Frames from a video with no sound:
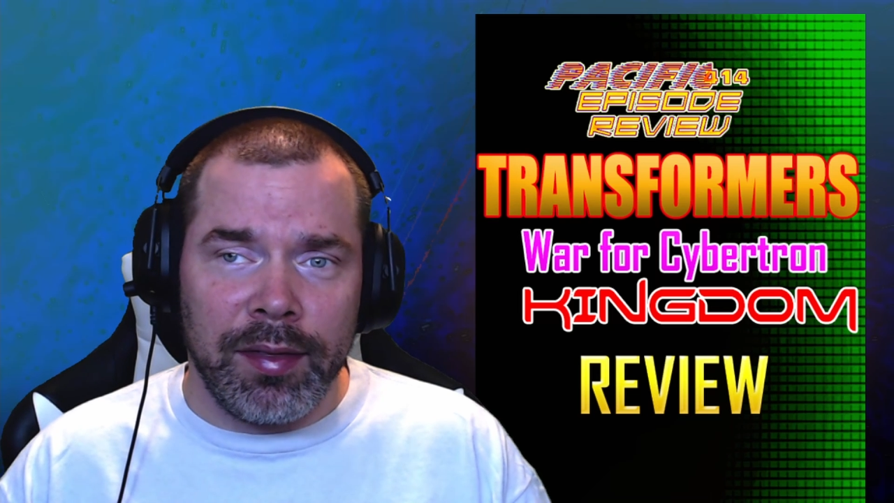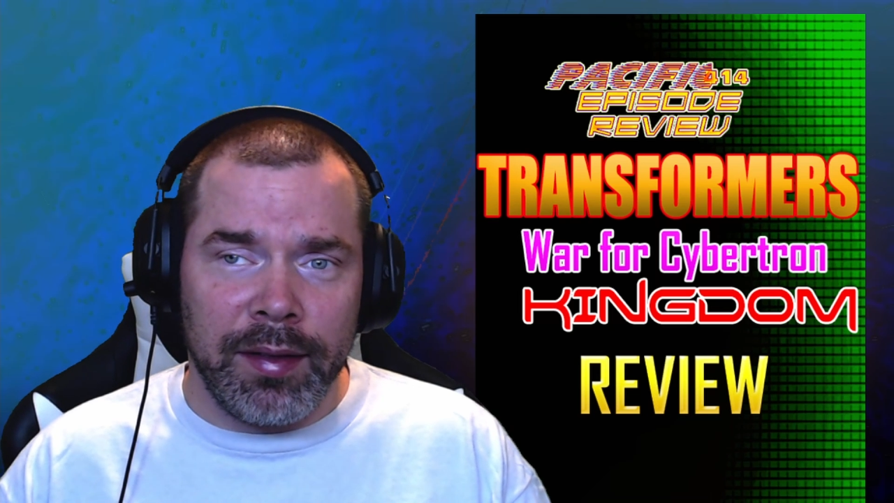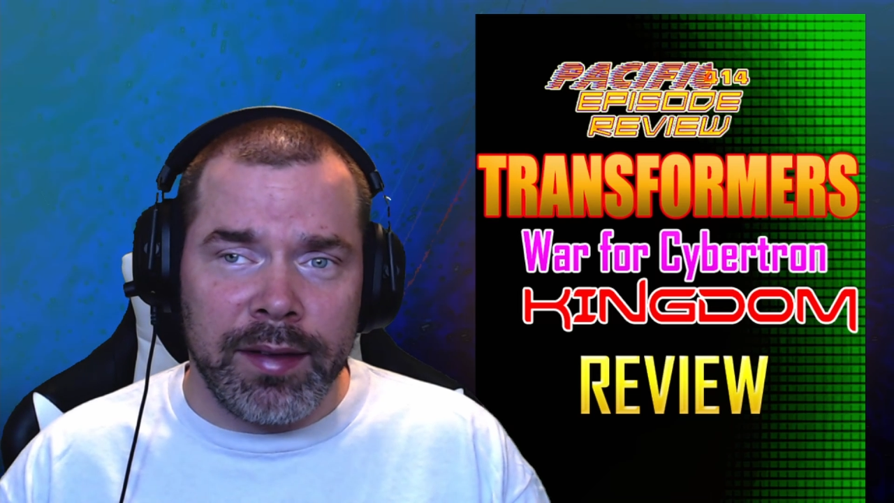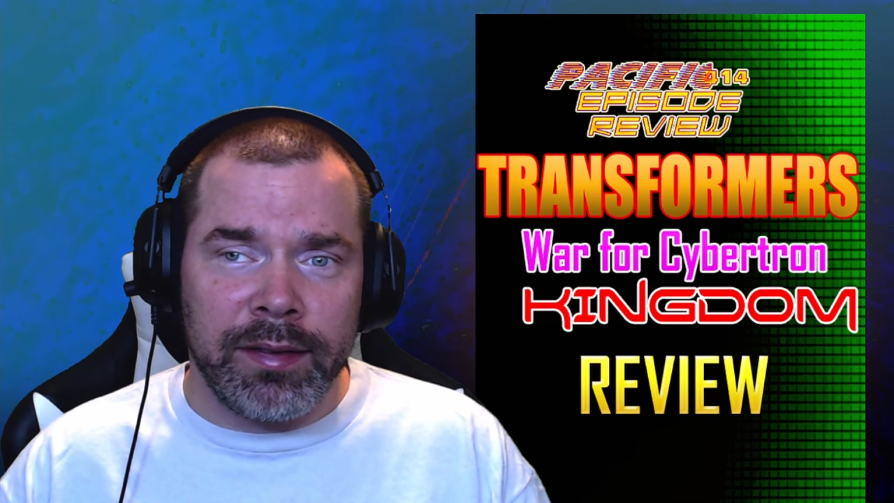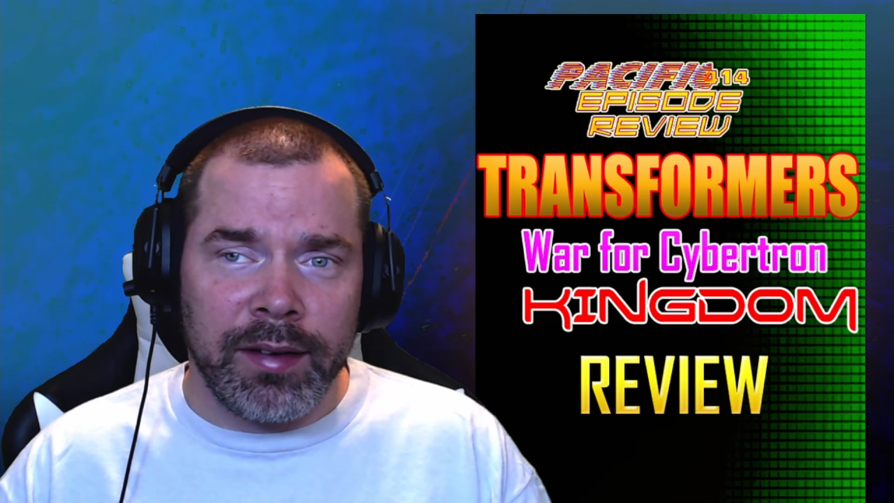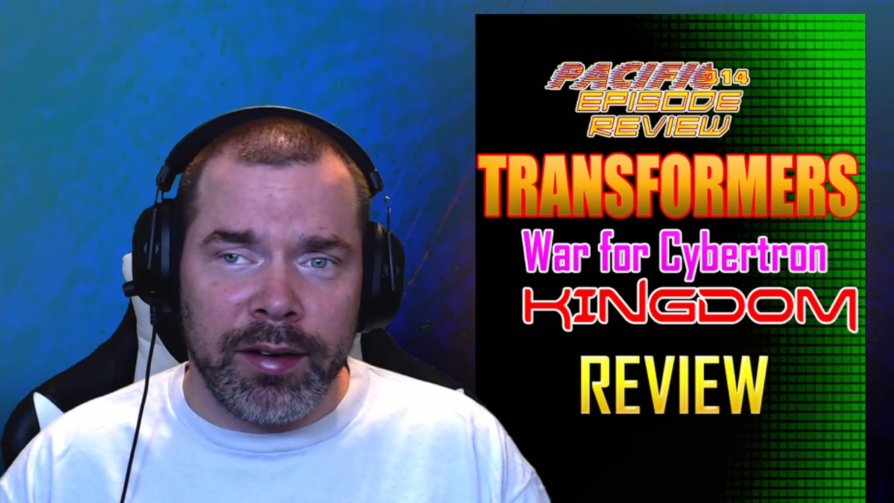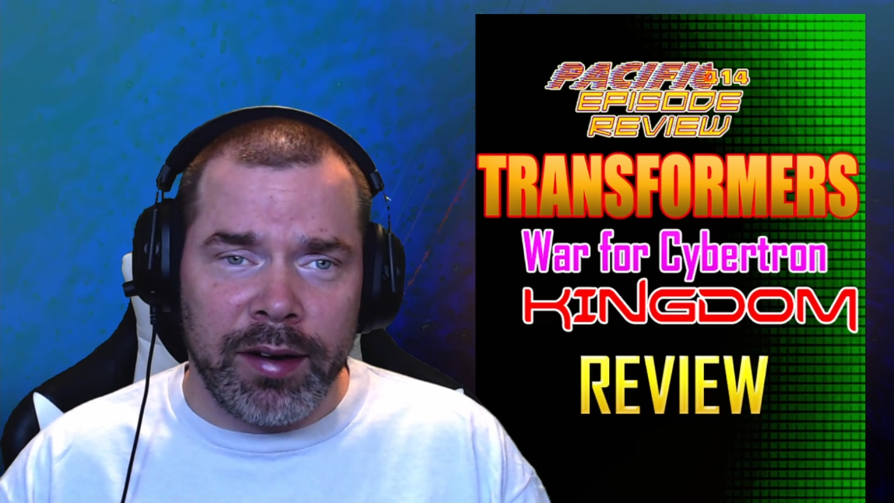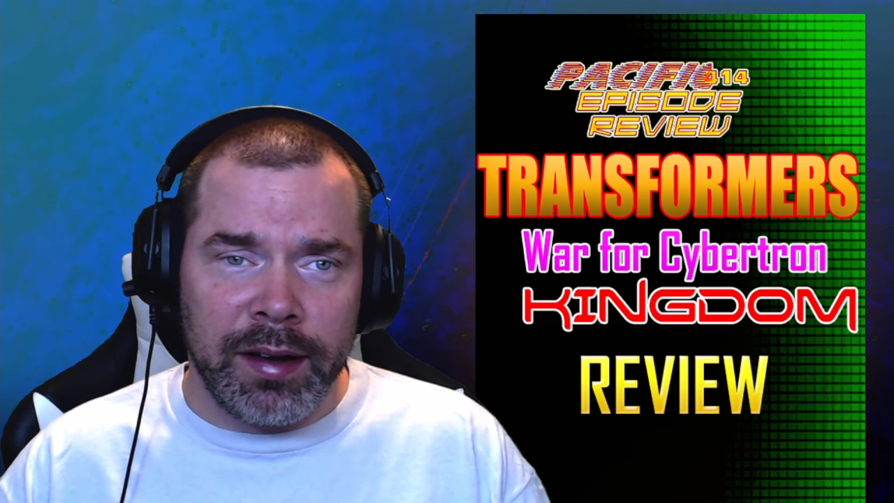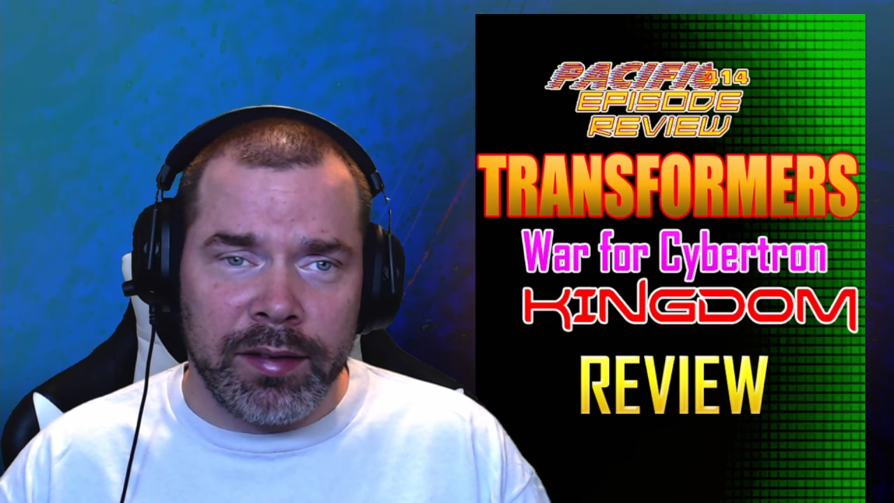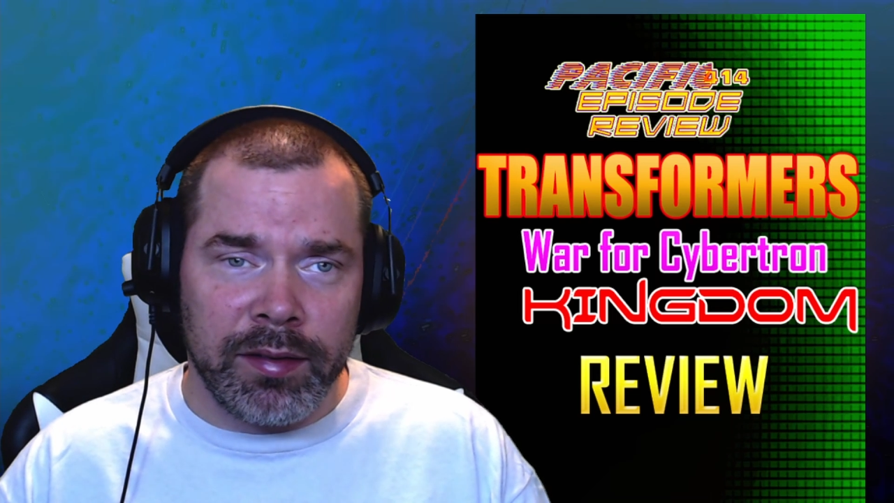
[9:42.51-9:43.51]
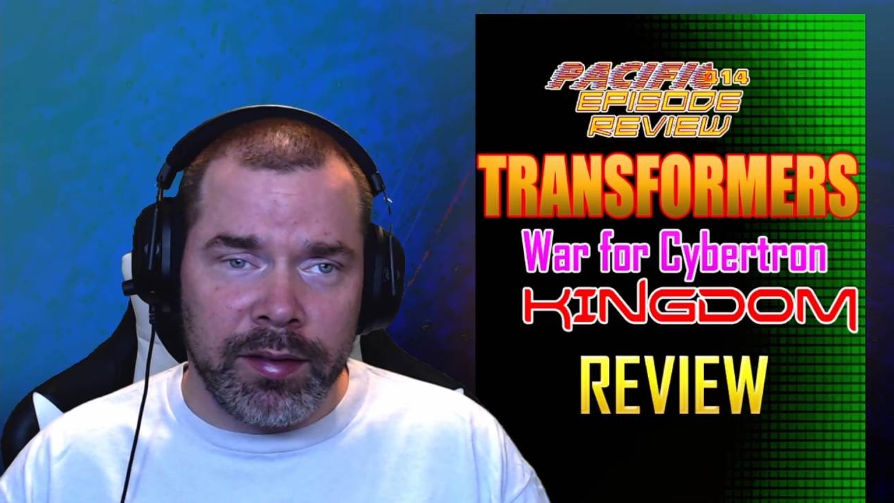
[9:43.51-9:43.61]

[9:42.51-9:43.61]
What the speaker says: this series,